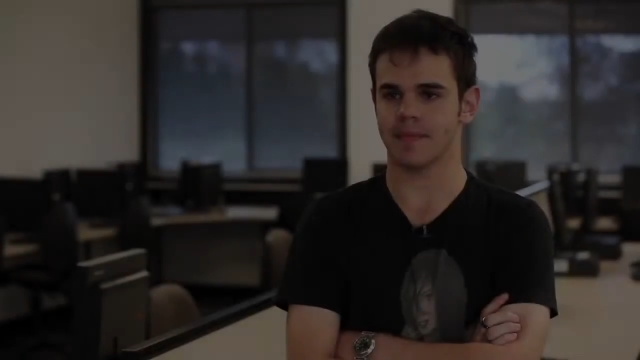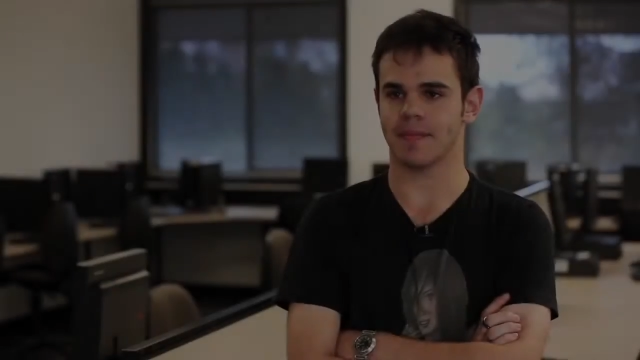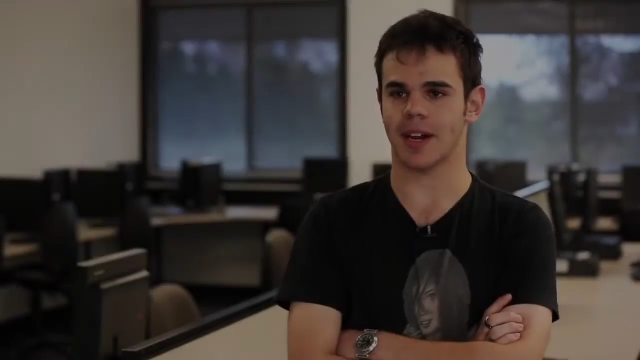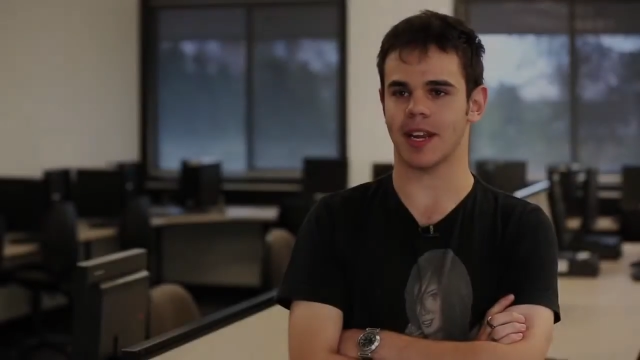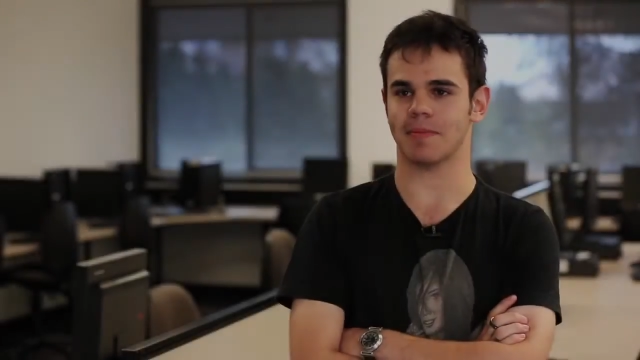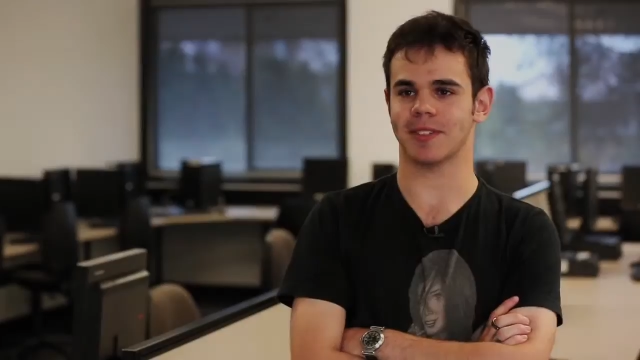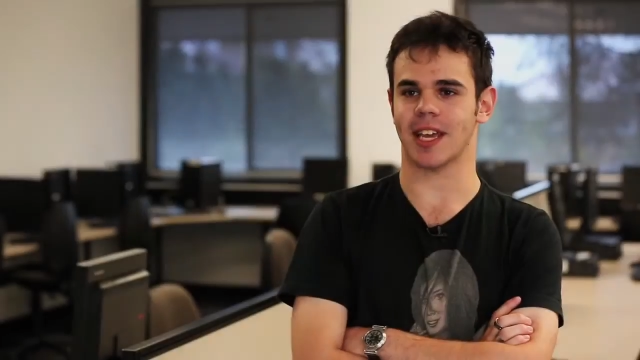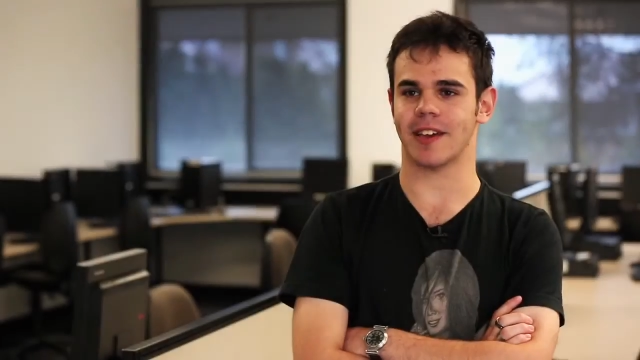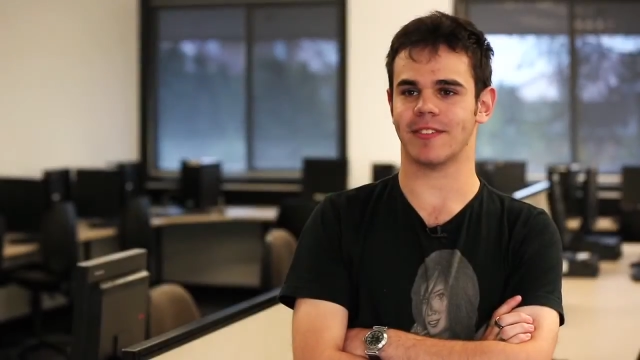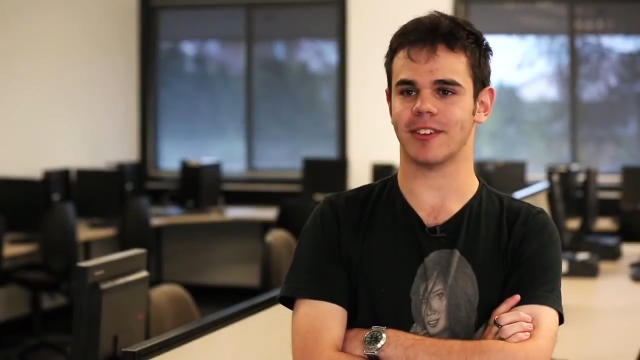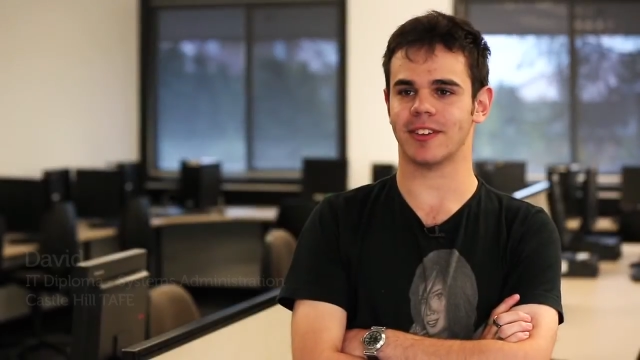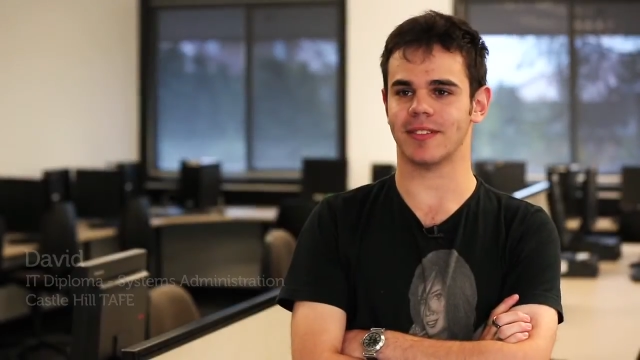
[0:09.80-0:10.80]
My name's
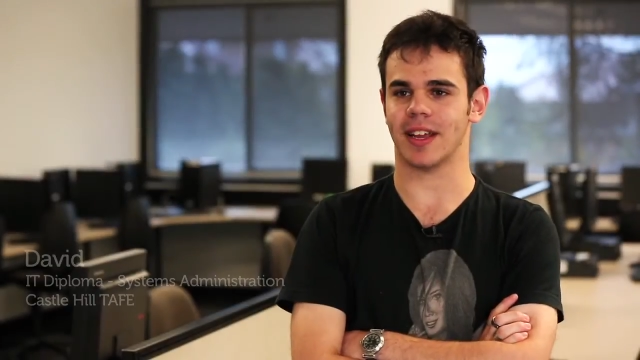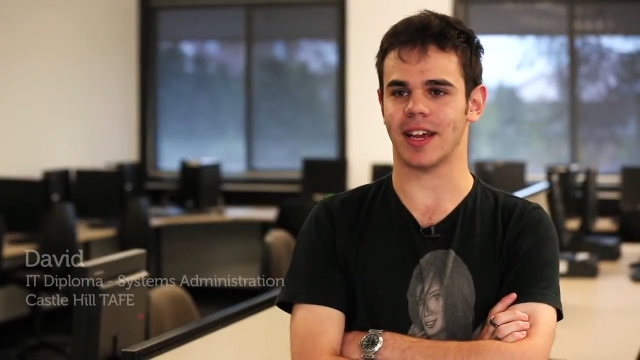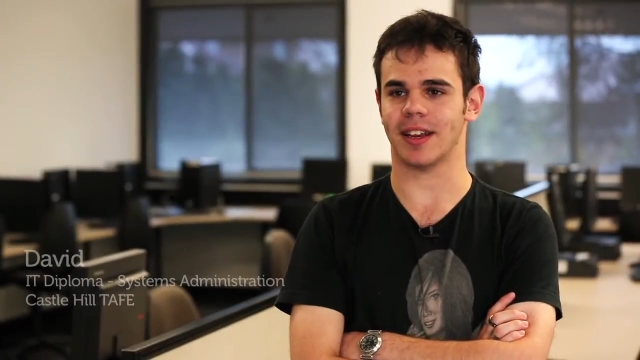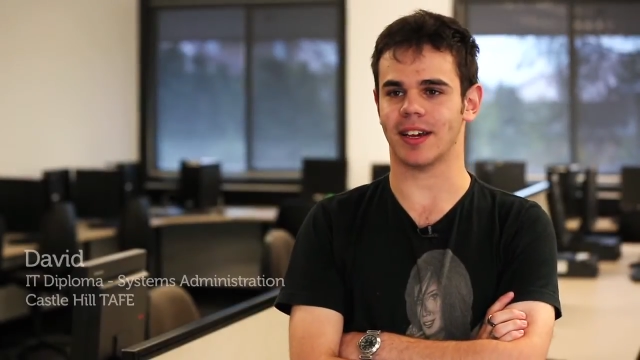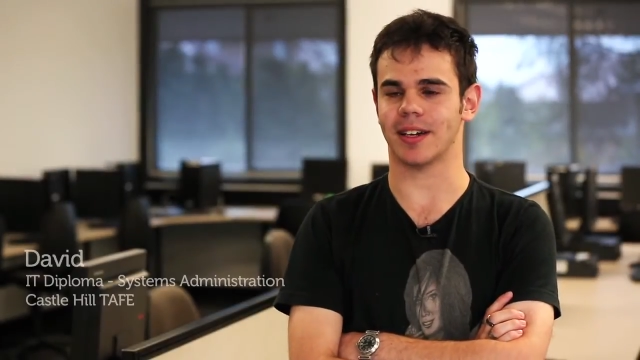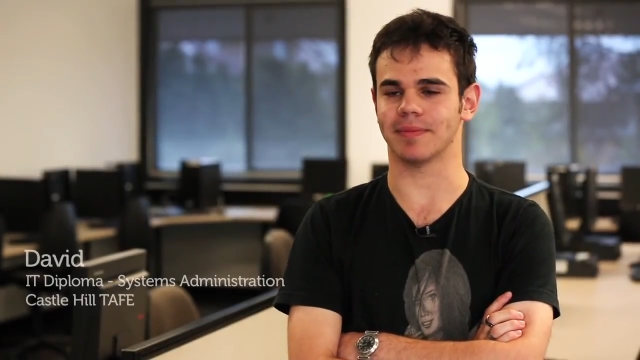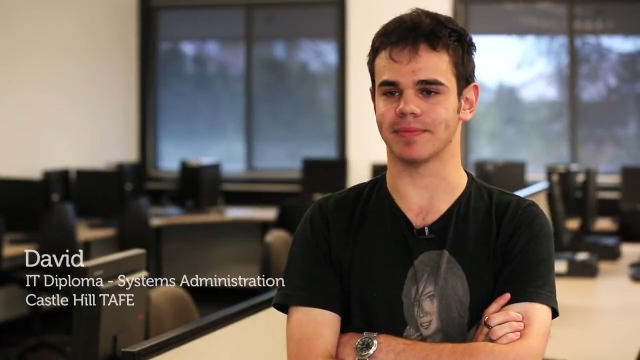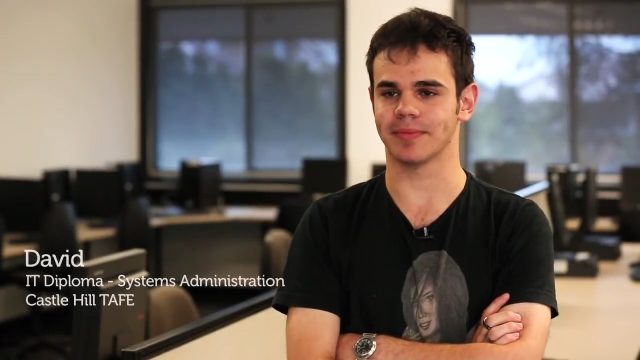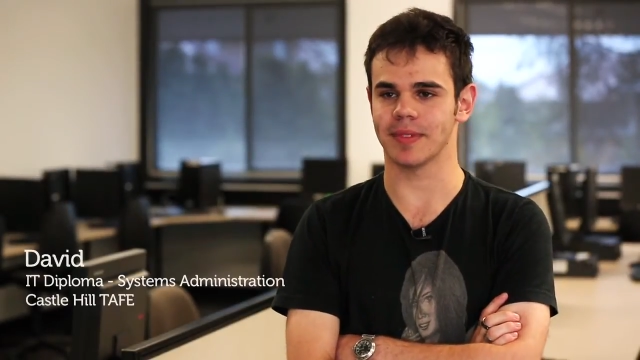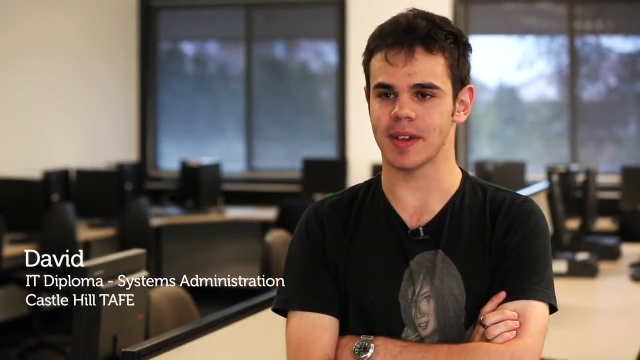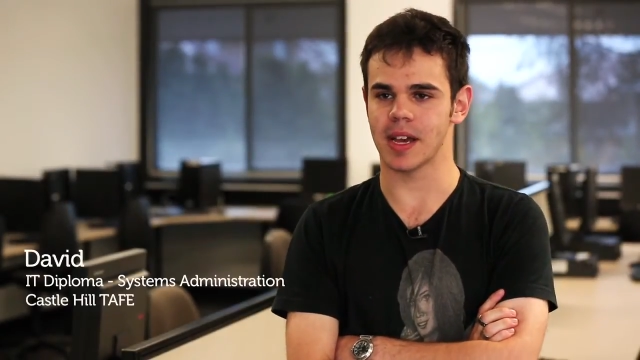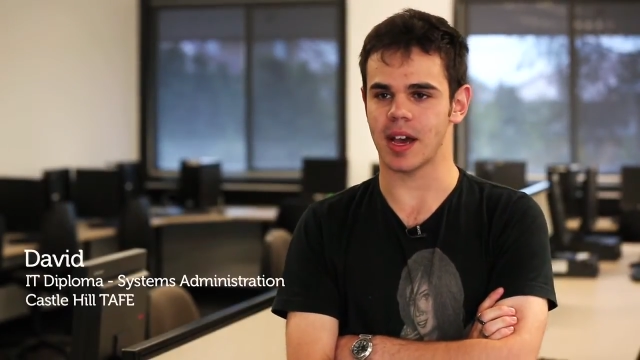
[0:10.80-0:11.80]
David, and
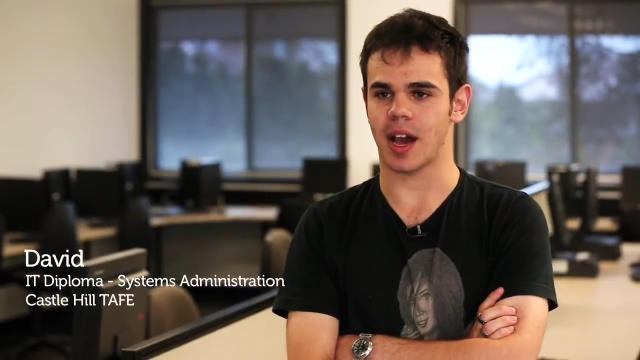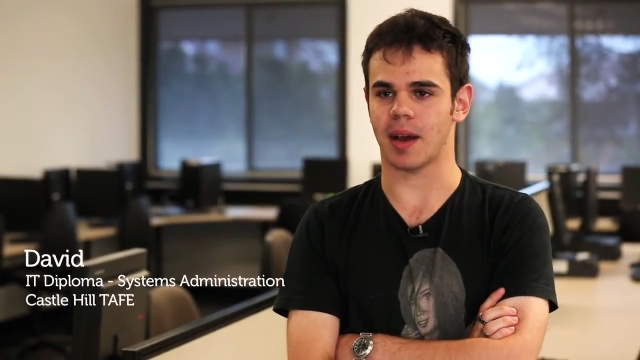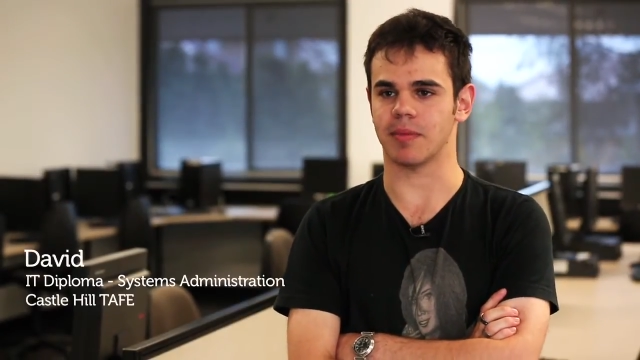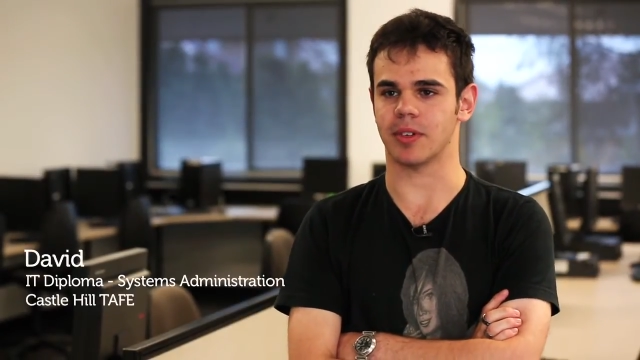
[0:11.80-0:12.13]
I'm